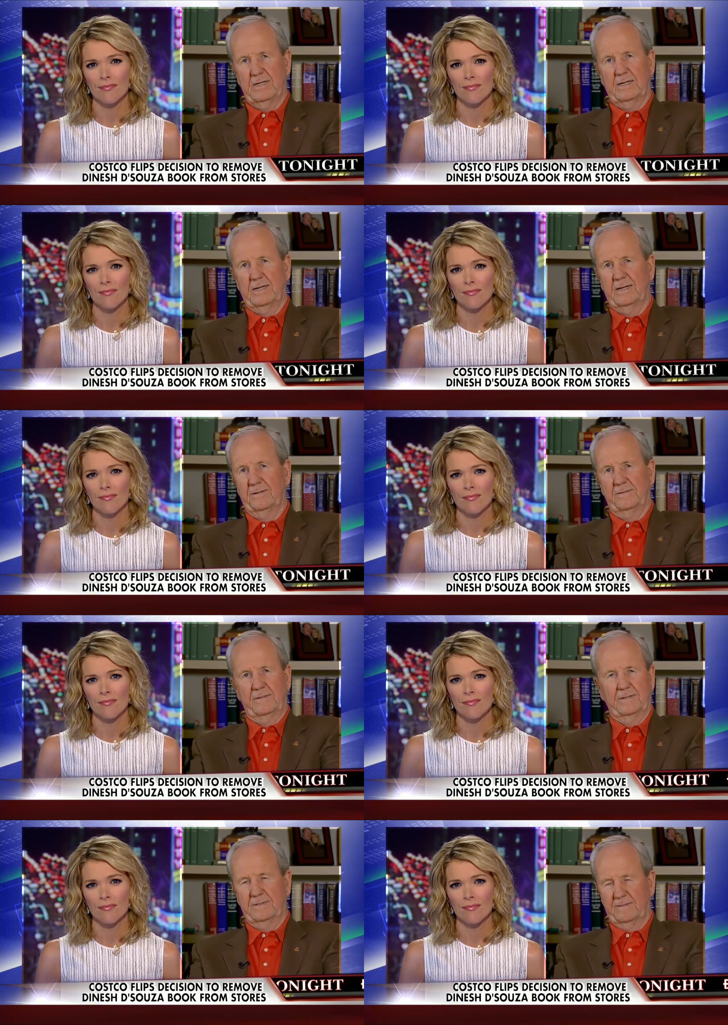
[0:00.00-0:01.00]
Speaker 1: I
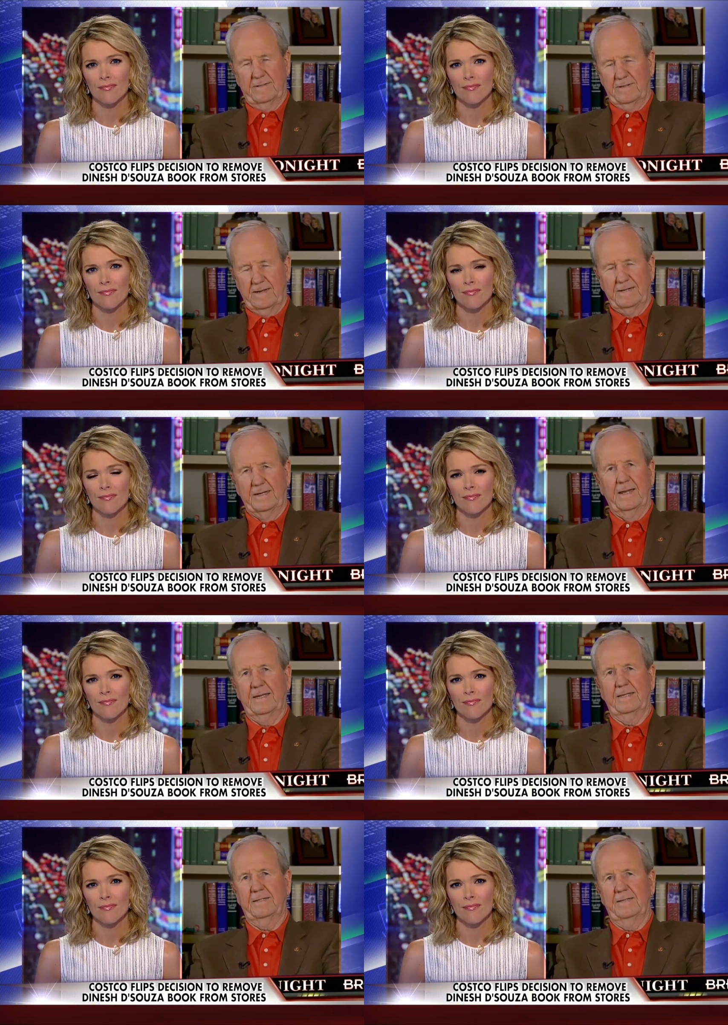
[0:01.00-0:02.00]
didn't
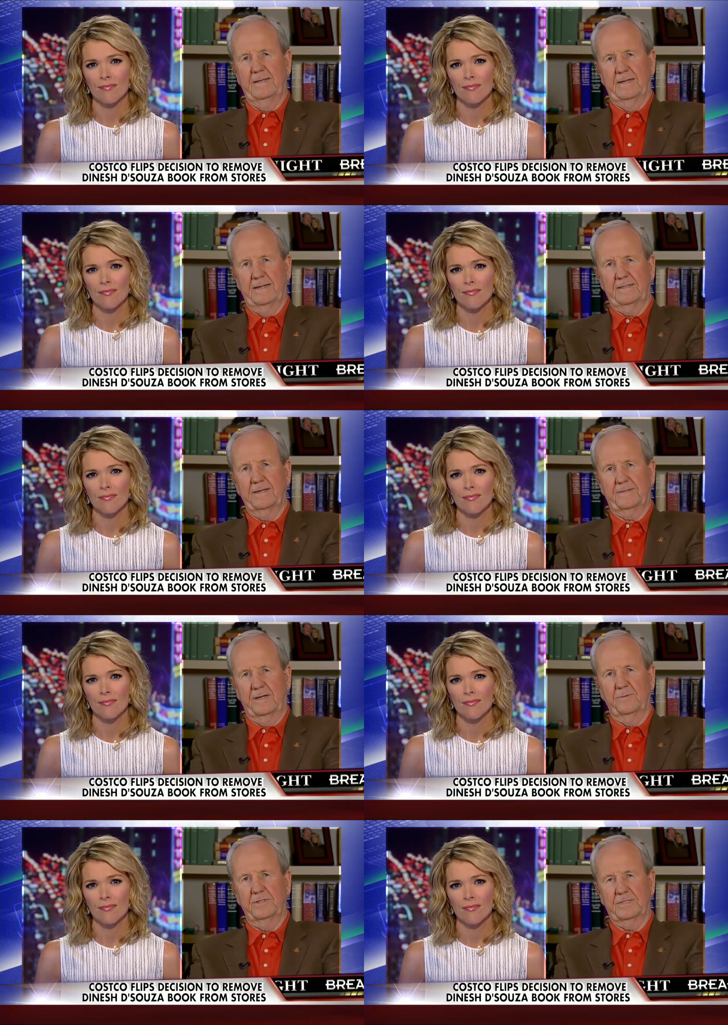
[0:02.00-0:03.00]
like it, and I
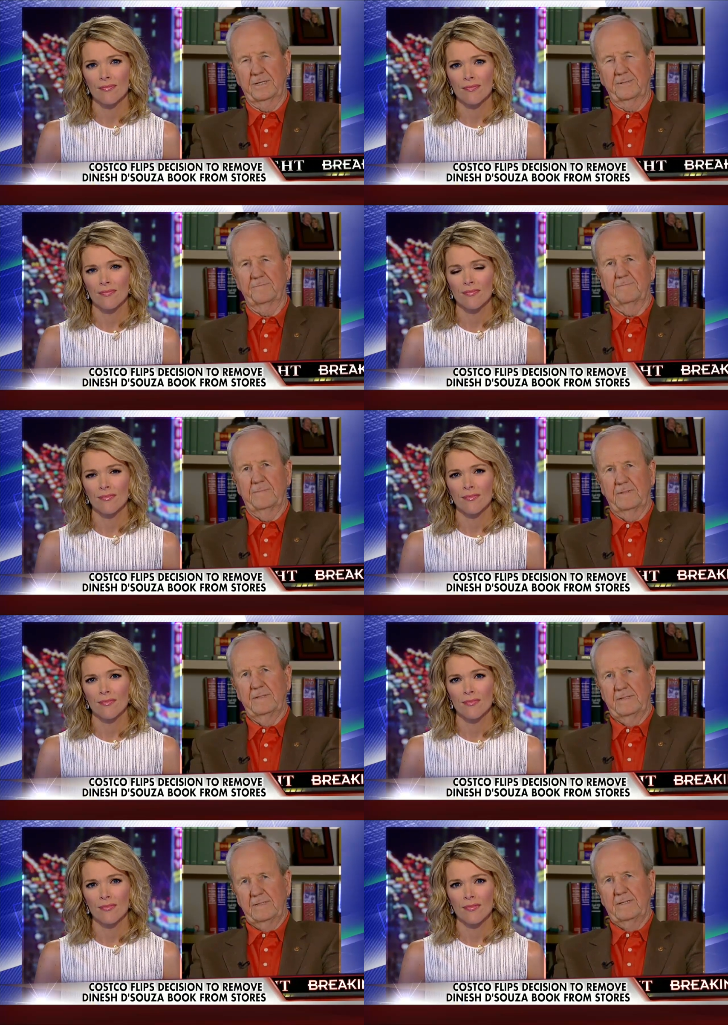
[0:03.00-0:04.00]
thought it was kind
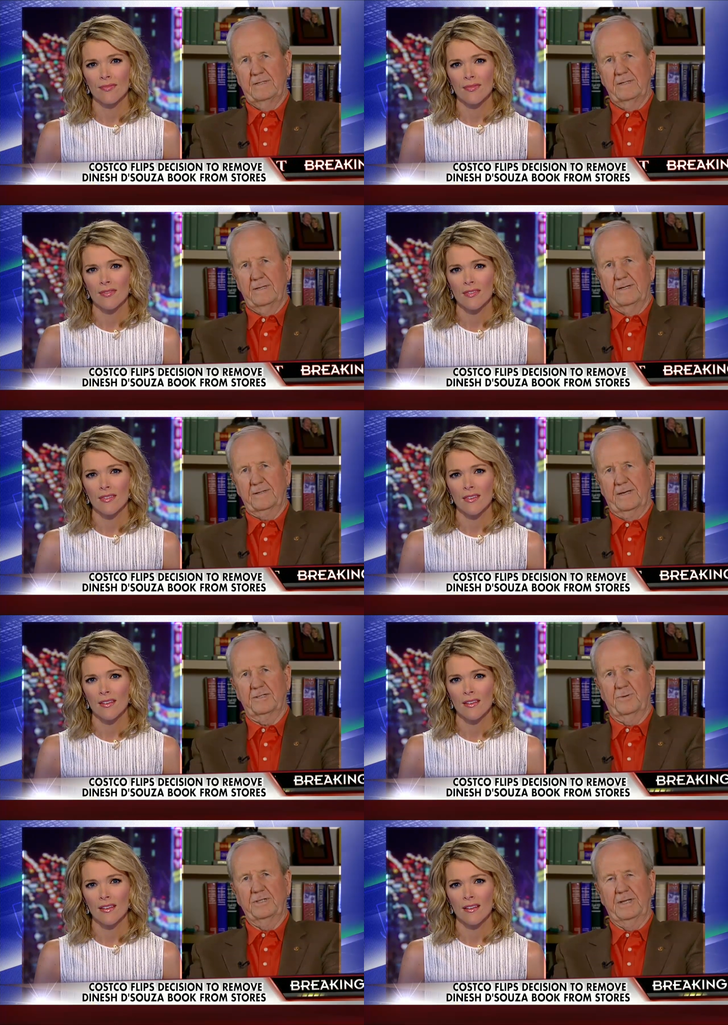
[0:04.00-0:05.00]

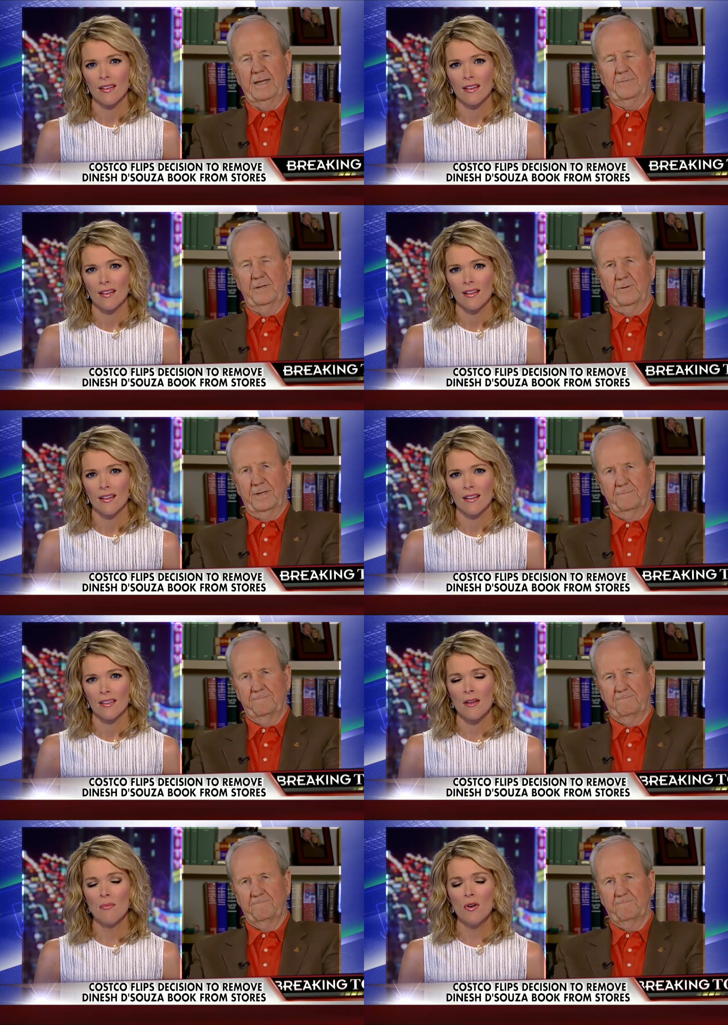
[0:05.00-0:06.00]
of strange that it happened that way.
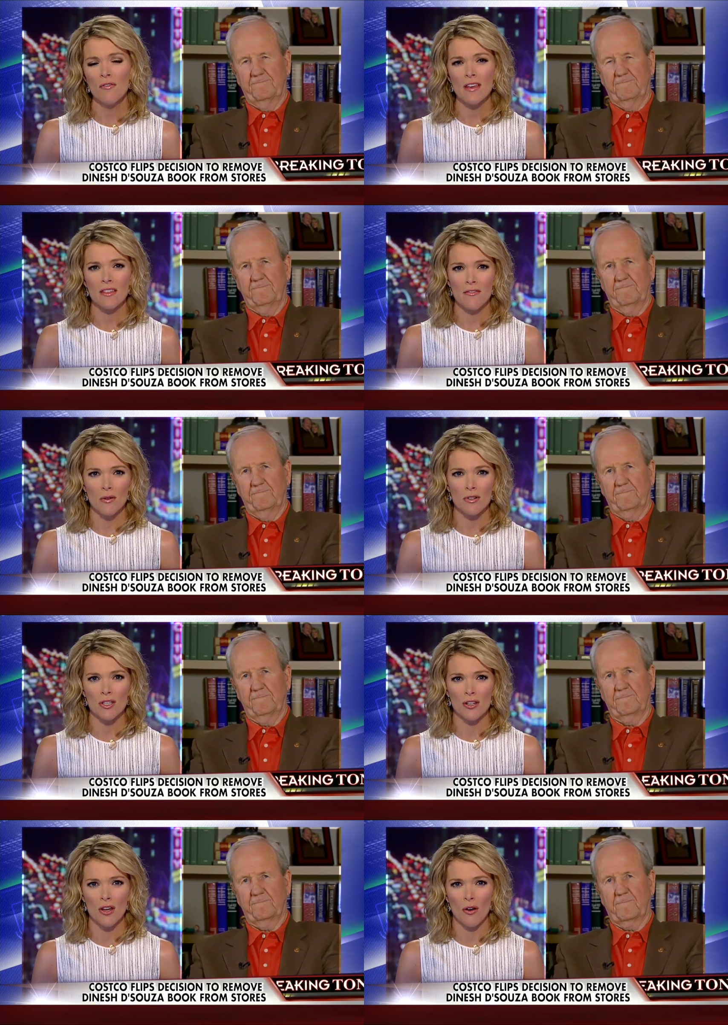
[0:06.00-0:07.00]
Speaker 2: The movie, the viewers
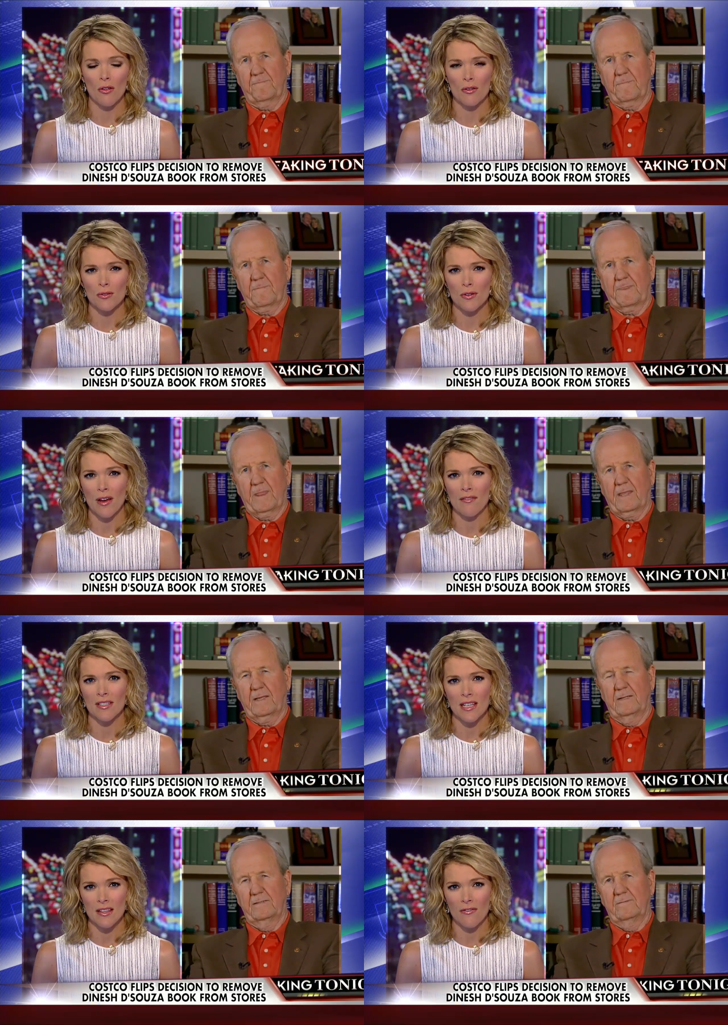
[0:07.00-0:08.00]
should know, those who
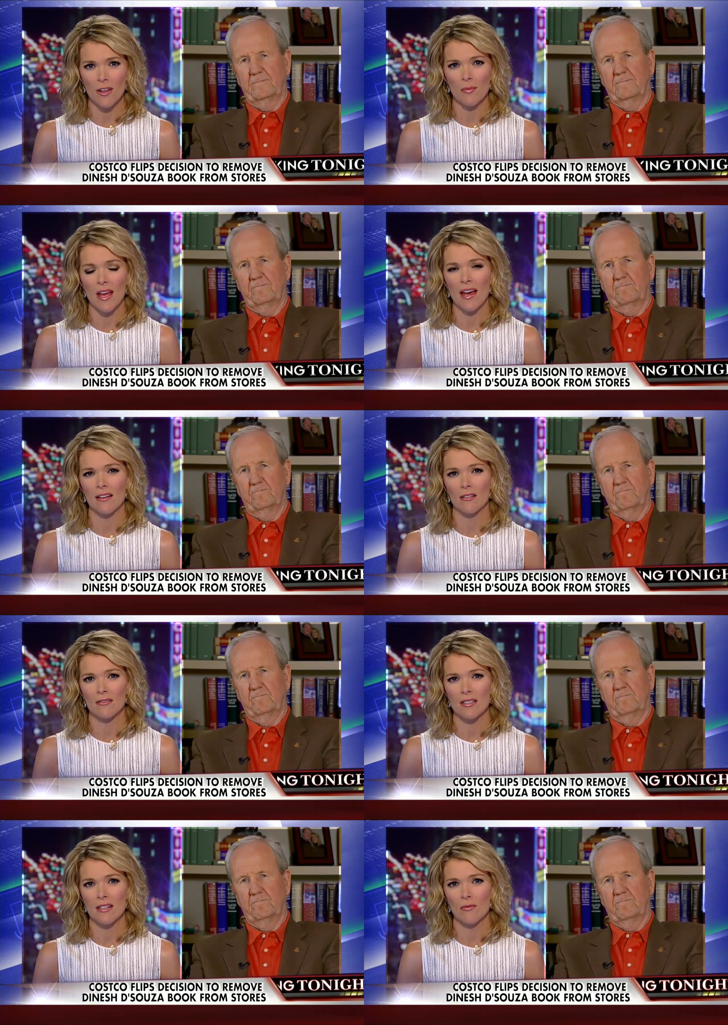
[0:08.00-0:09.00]
haven't seen the film yet or
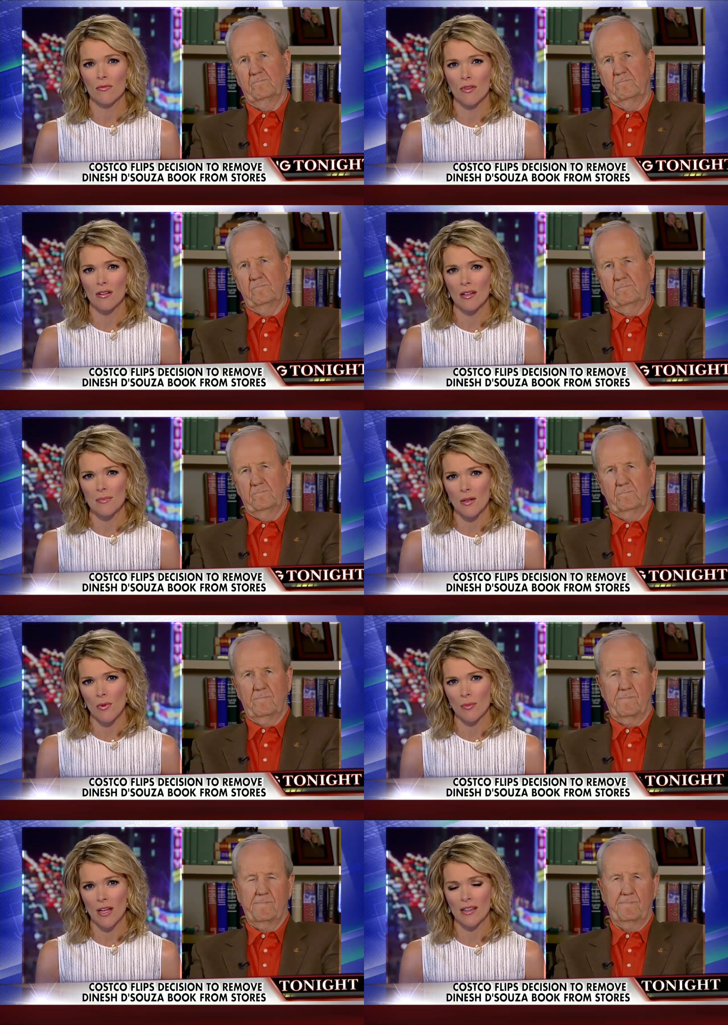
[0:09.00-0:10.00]
seen the clips that
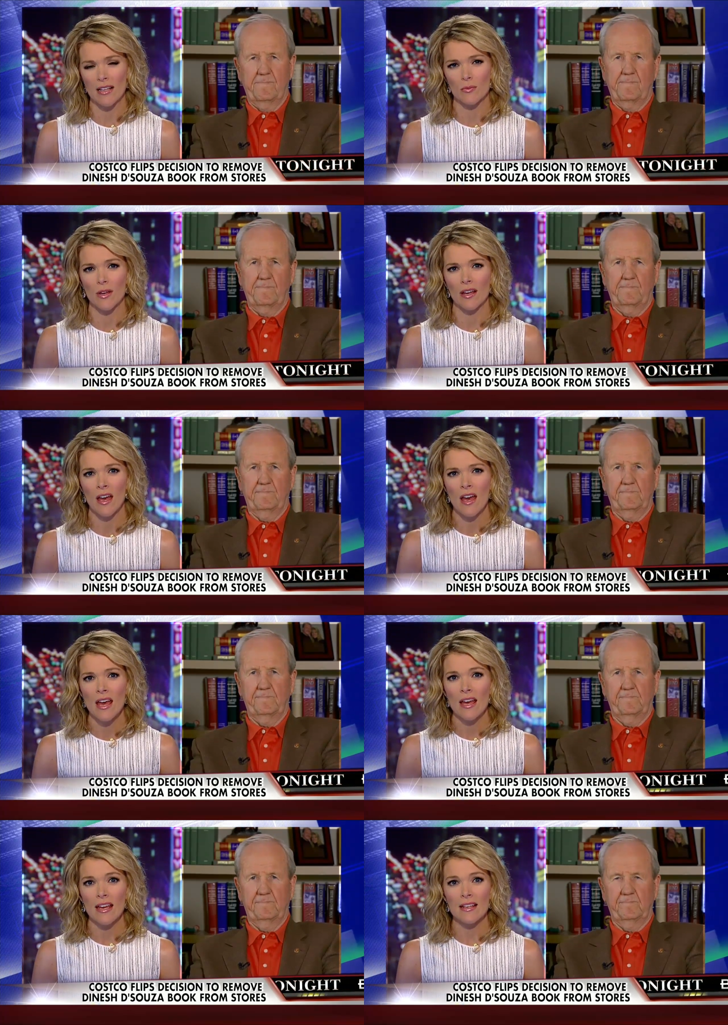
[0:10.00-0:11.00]
we played last week,
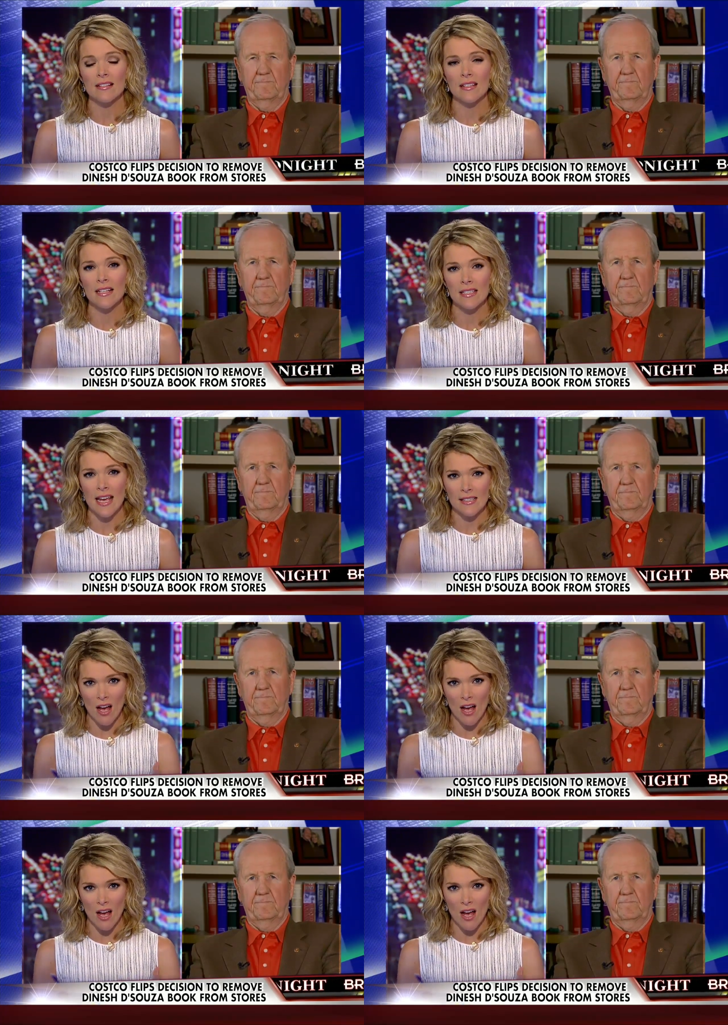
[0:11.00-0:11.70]
is it takes